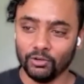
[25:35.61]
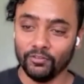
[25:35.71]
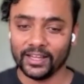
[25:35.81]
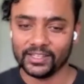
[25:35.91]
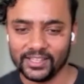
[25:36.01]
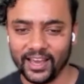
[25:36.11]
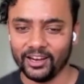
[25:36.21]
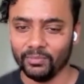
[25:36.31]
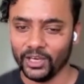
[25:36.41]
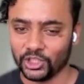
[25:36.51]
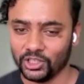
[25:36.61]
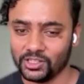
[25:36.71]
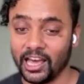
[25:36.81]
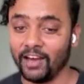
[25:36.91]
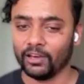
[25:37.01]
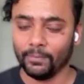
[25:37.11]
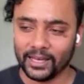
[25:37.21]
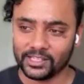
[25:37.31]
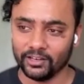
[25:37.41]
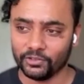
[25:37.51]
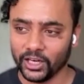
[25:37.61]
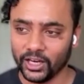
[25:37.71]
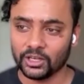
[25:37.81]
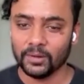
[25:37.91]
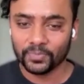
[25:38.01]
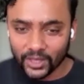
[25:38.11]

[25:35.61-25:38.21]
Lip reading: do fancy animations, have capacitive touch.